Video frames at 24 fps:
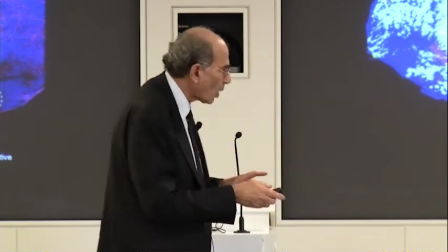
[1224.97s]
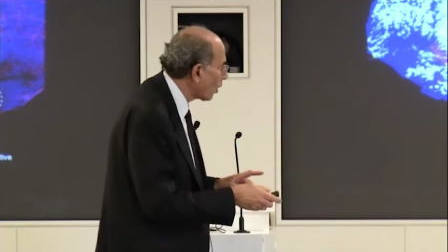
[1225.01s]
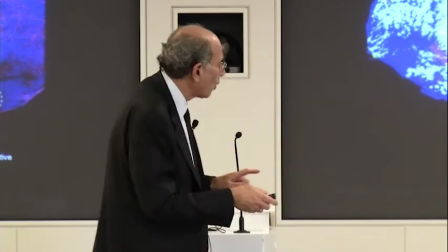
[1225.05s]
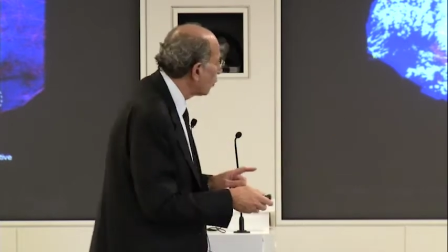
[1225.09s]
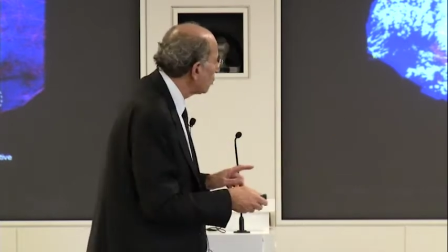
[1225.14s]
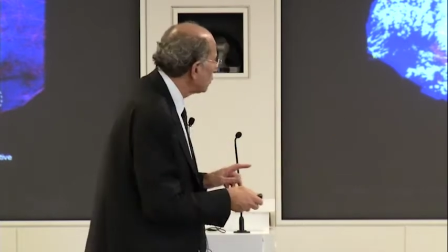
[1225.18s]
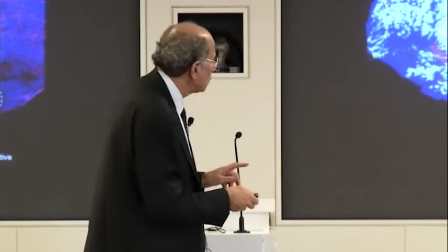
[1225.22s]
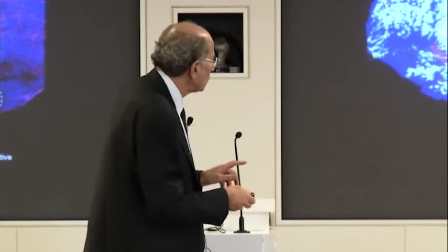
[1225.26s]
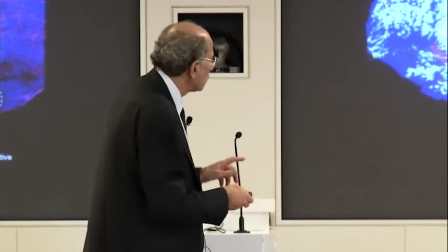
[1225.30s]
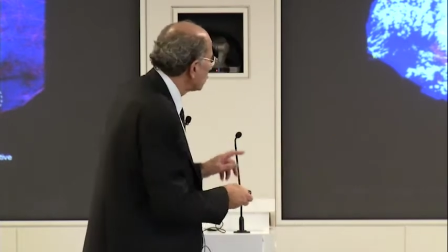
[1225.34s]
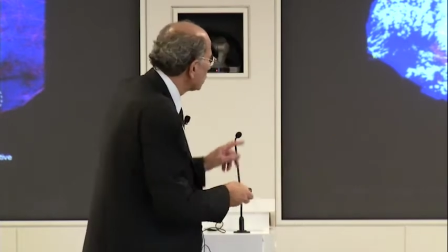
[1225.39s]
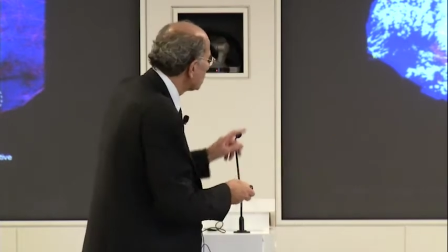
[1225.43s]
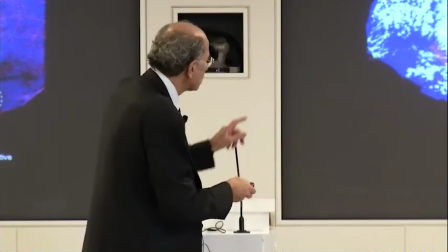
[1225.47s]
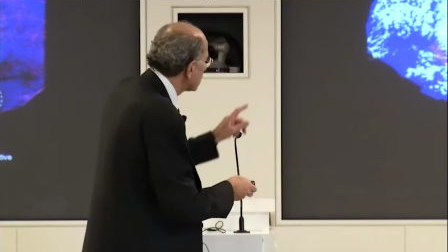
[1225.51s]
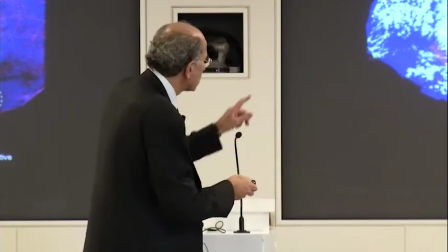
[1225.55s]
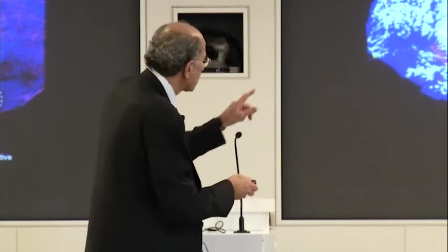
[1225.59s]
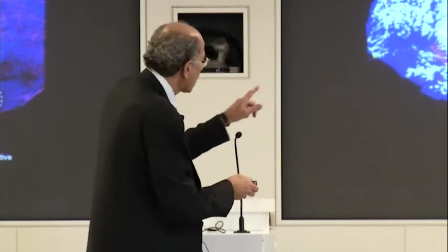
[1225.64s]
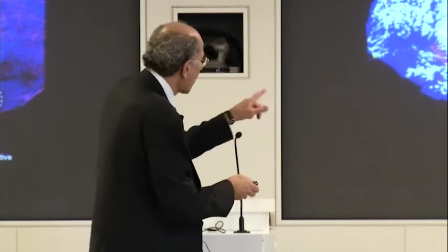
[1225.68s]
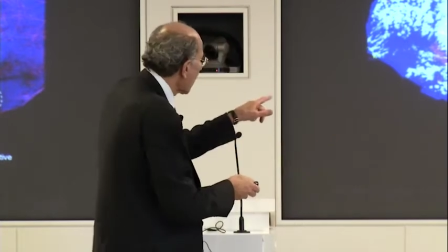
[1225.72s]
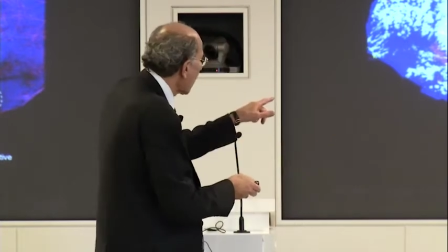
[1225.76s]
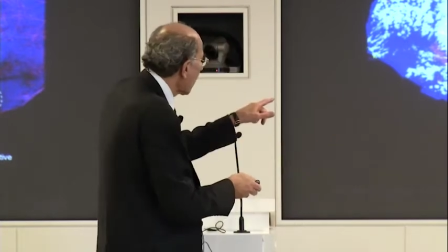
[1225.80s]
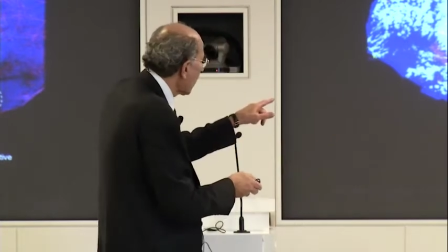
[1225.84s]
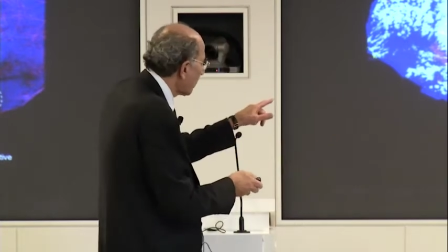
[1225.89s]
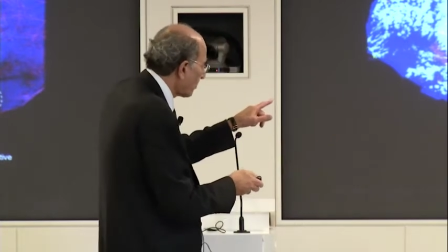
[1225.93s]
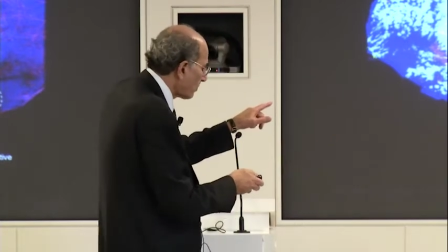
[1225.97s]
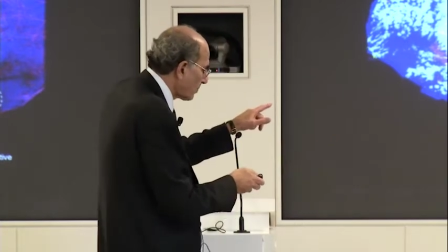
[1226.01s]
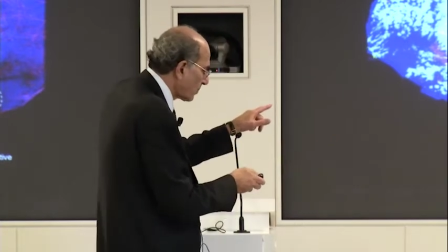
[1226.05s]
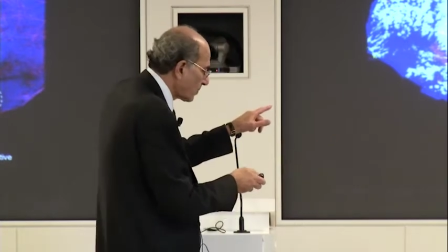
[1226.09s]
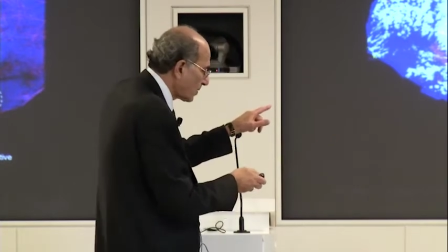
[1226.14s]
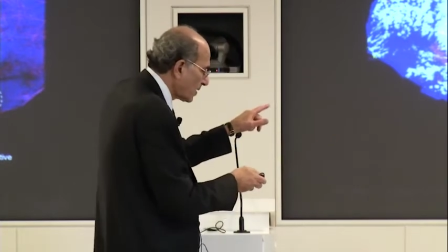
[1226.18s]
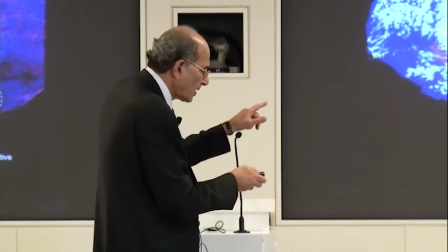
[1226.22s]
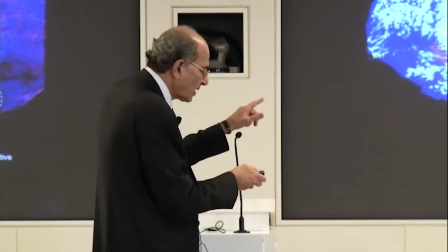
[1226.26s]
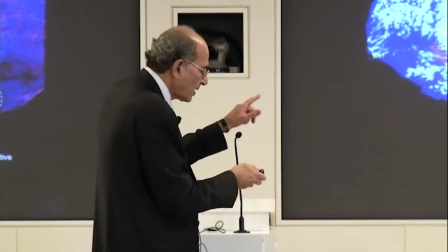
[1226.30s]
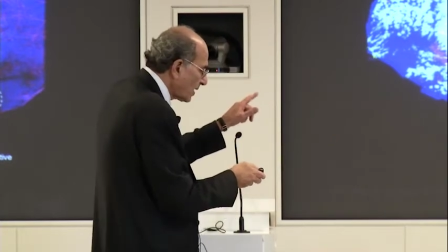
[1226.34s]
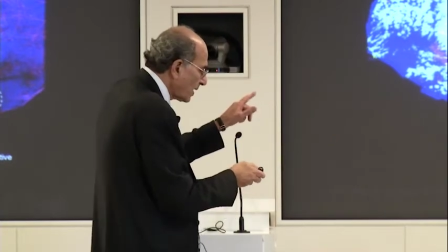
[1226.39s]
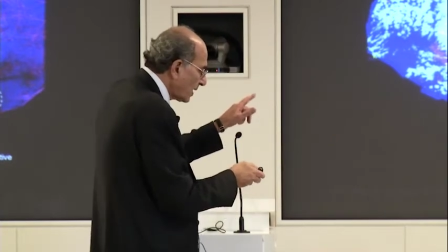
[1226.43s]
odors up
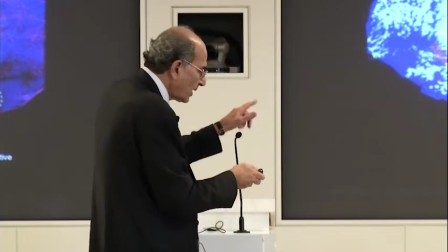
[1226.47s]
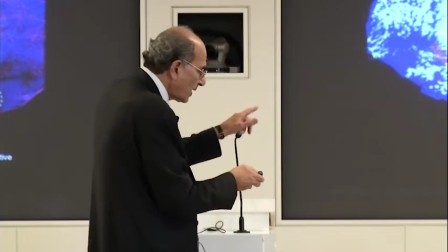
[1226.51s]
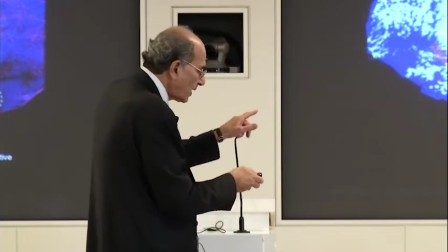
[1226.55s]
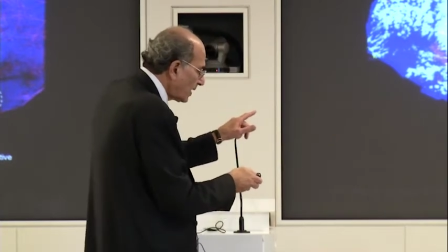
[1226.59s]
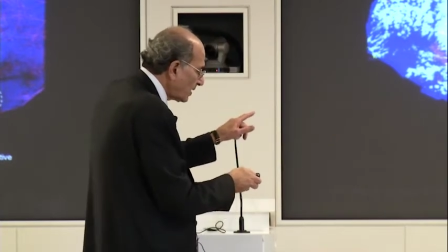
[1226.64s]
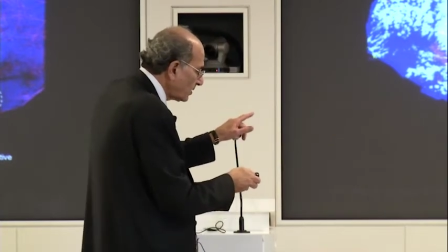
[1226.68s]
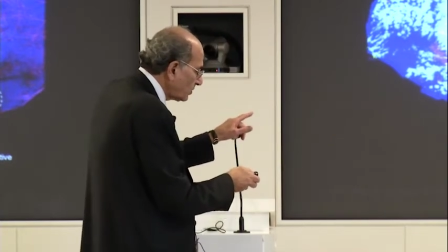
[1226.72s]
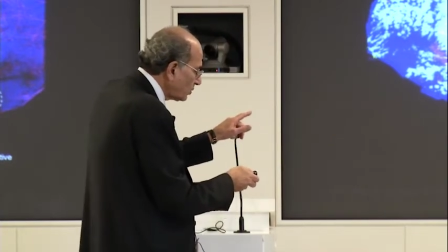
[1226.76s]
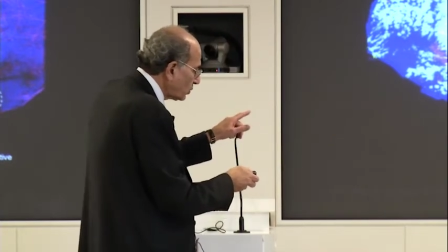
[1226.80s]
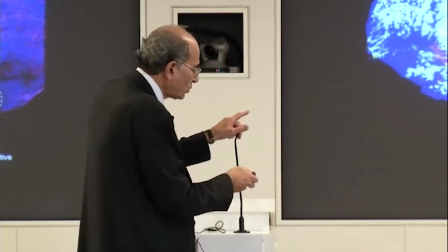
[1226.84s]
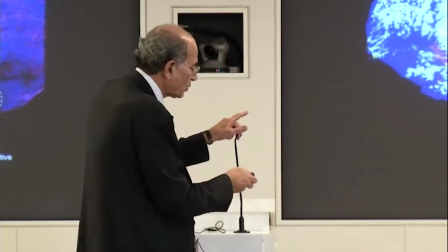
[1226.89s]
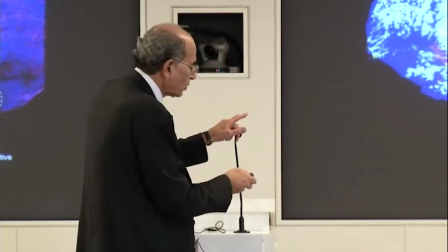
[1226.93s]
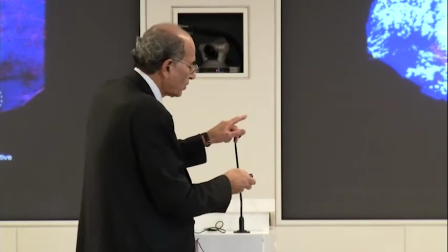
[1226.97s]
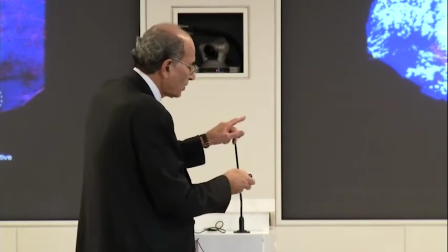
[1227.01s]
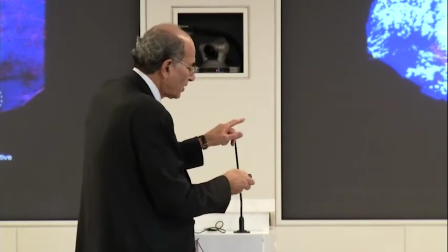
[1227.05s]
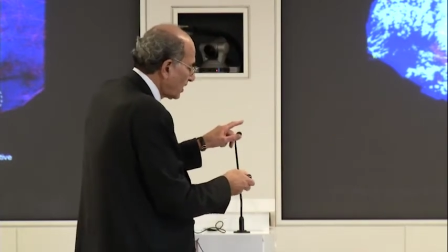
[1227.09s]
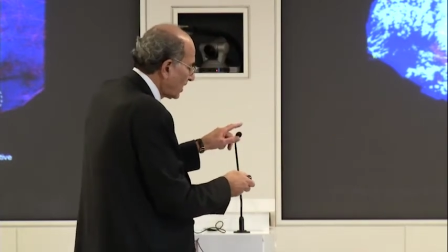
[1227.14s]
into